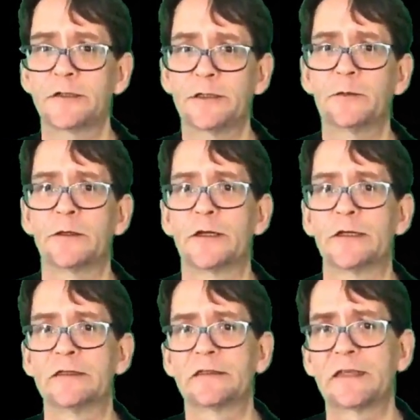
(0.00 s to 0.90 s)
or
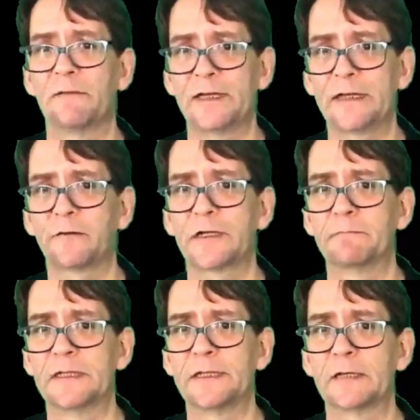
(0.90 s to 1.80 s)
273
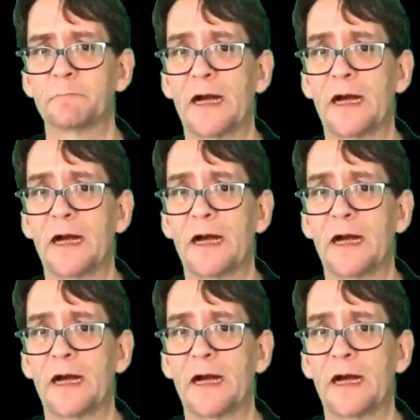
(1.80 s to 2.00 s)
million